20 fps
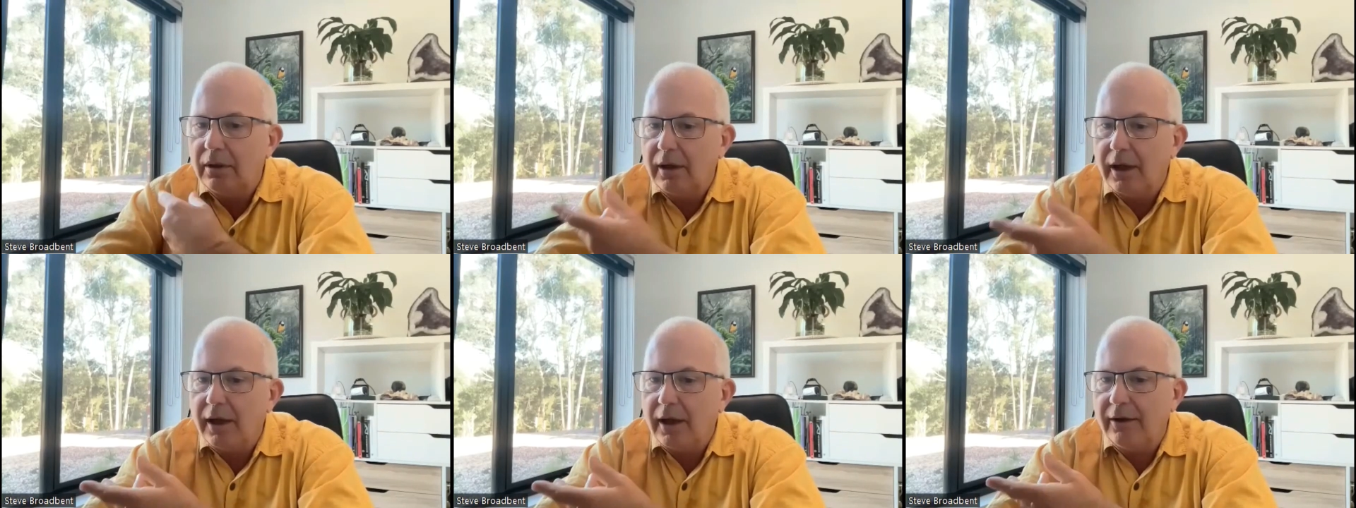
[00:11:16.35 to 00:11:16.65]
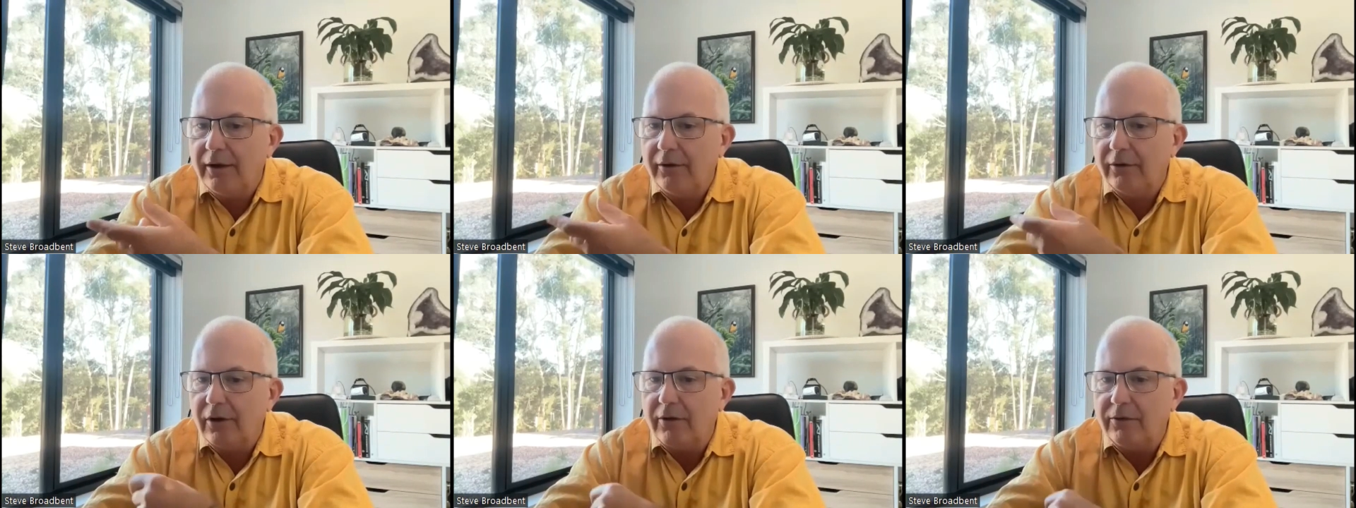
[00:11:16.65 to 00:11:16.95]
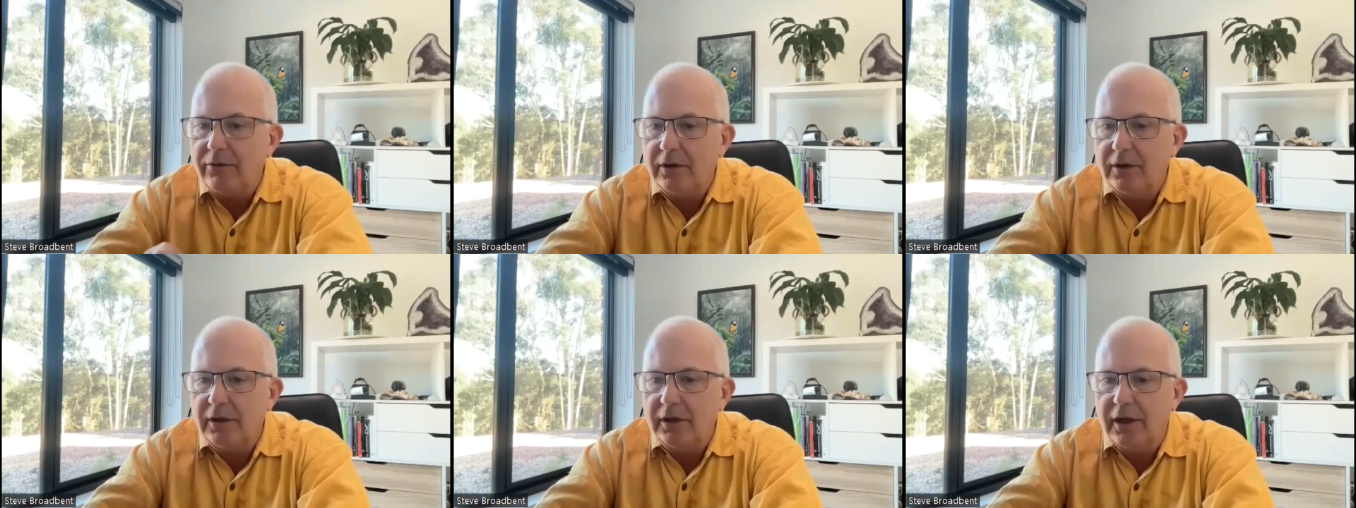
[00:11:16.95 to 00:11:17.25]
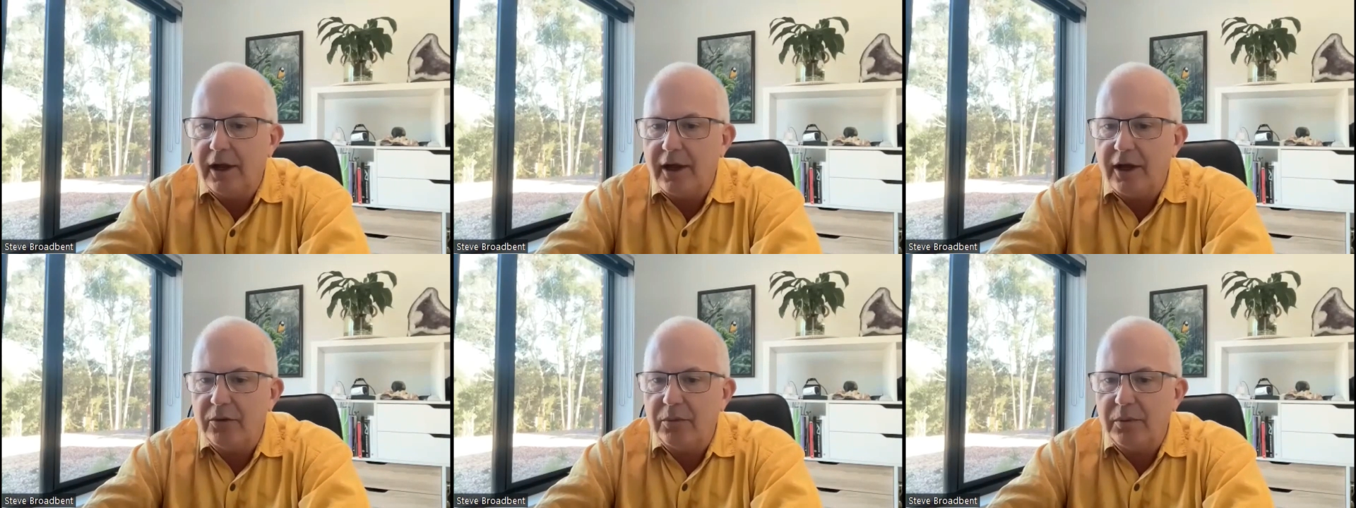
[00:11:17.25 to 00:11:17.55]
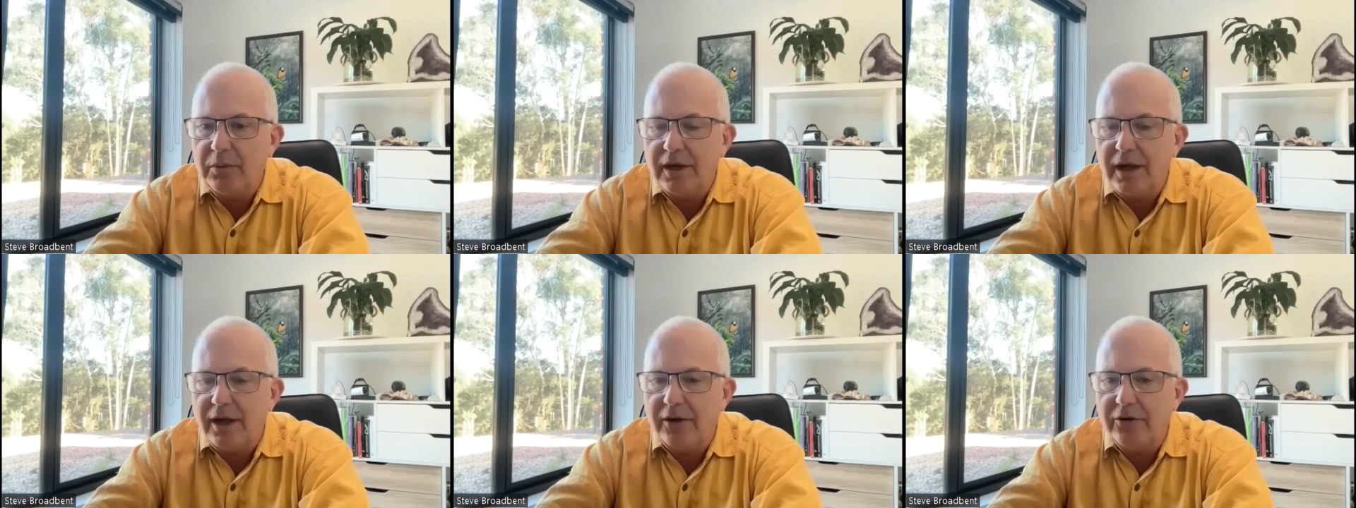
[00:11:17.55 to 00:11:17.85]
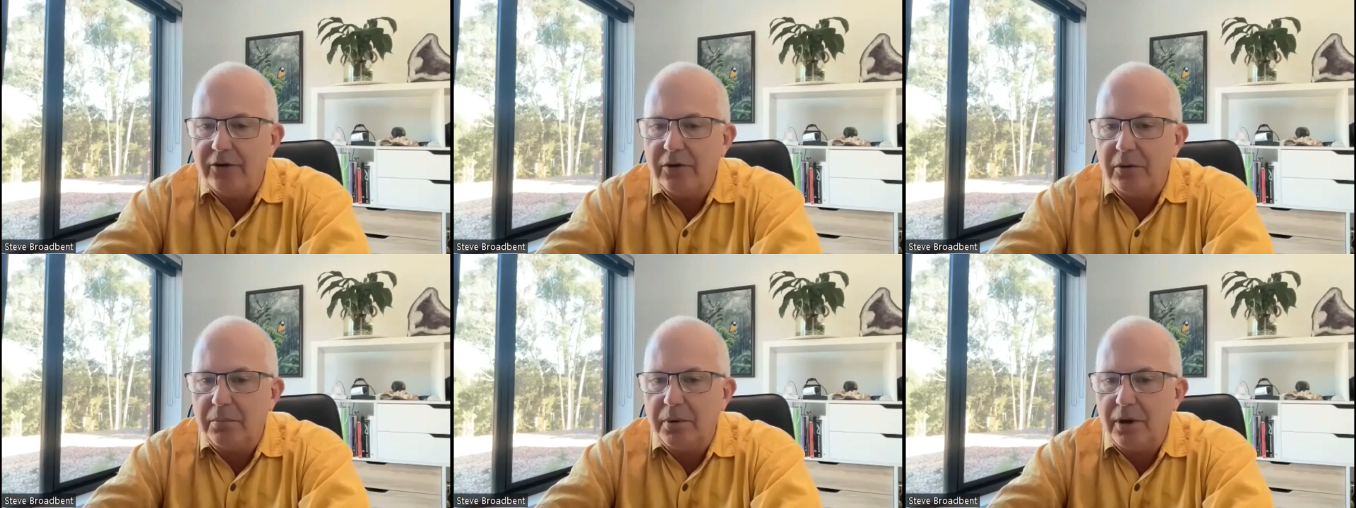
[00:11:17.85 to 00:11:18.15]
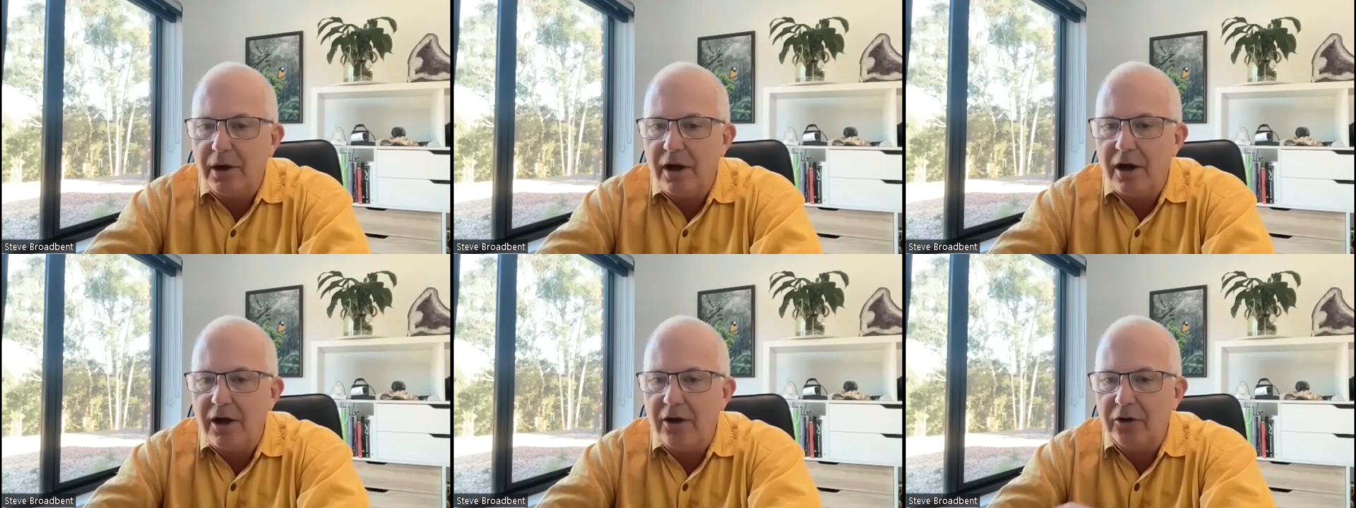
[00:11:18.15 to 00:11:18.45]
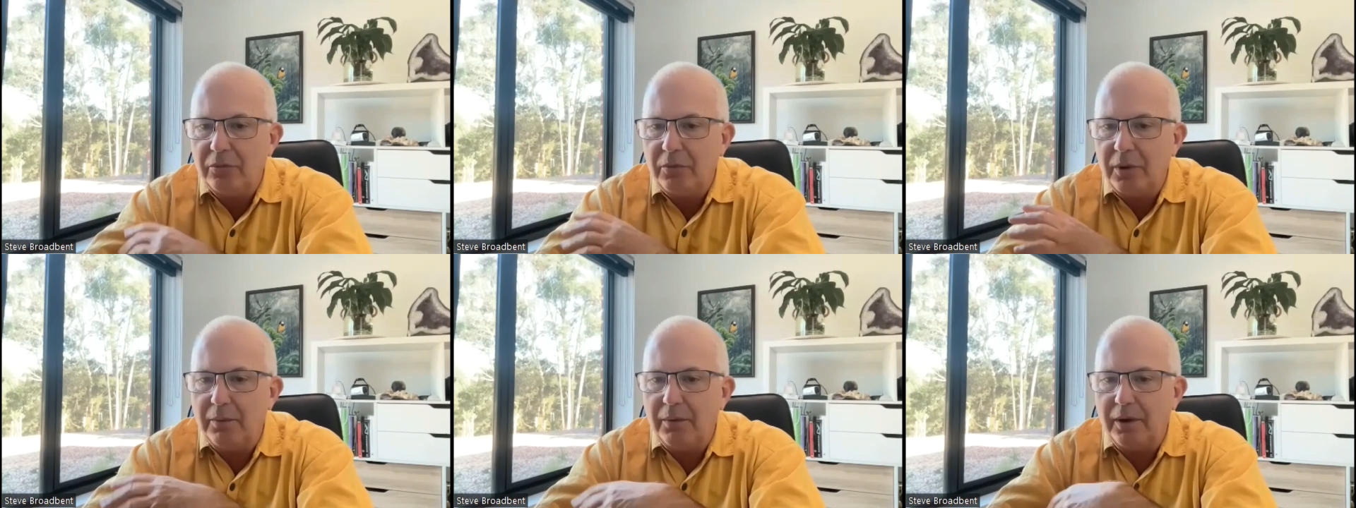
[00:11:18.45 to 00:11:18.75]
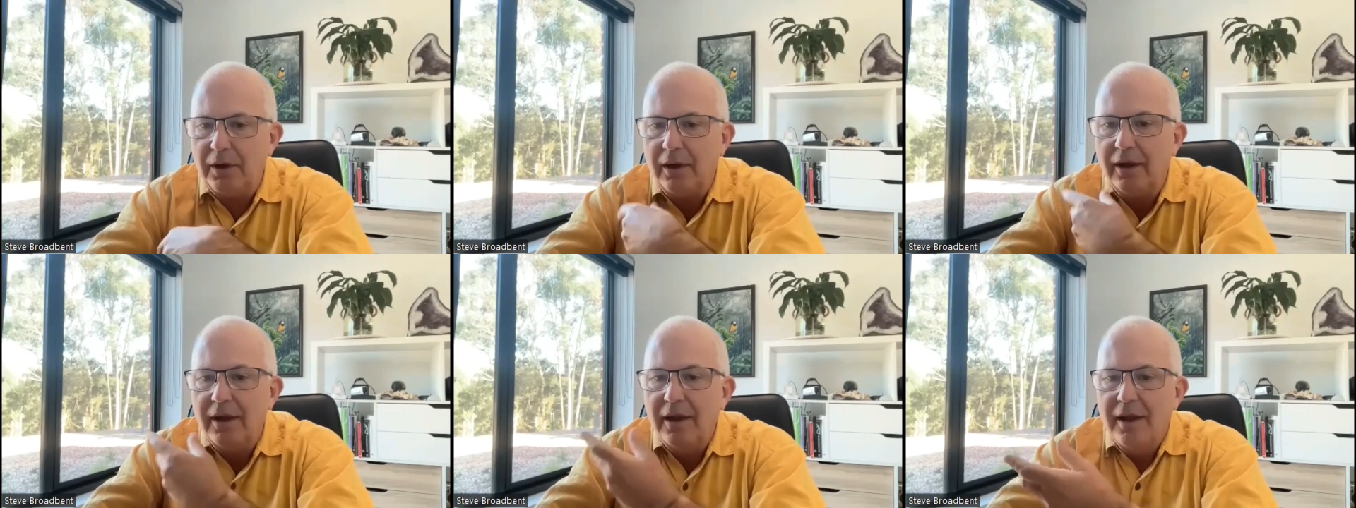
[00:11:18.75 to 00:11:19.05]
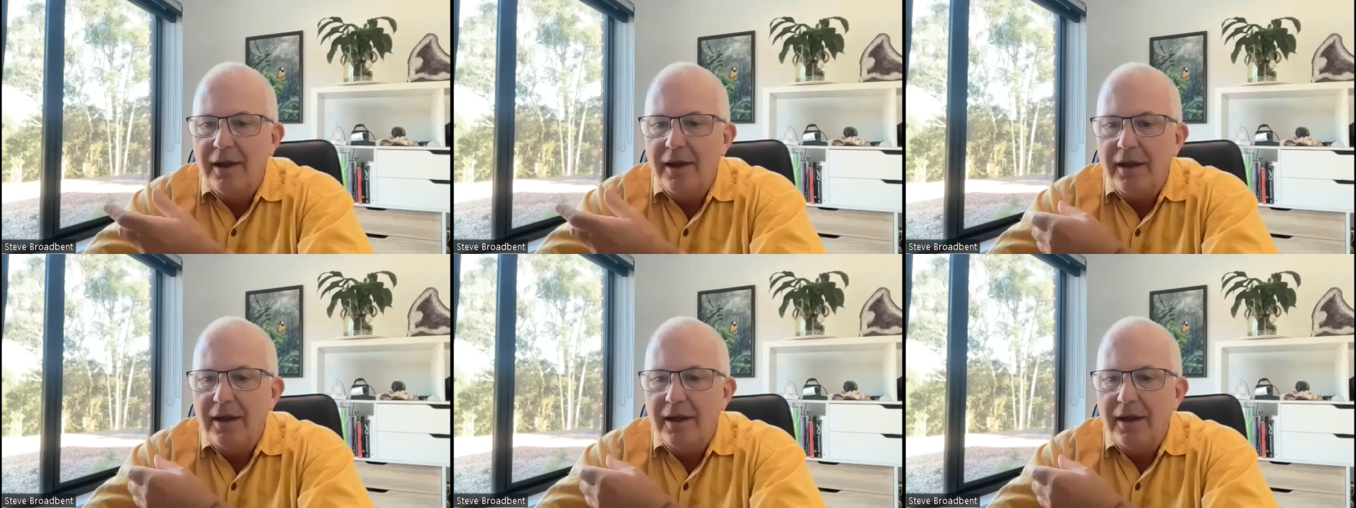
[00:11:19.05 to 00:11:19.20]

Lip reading: like is often the case with national parks, where we're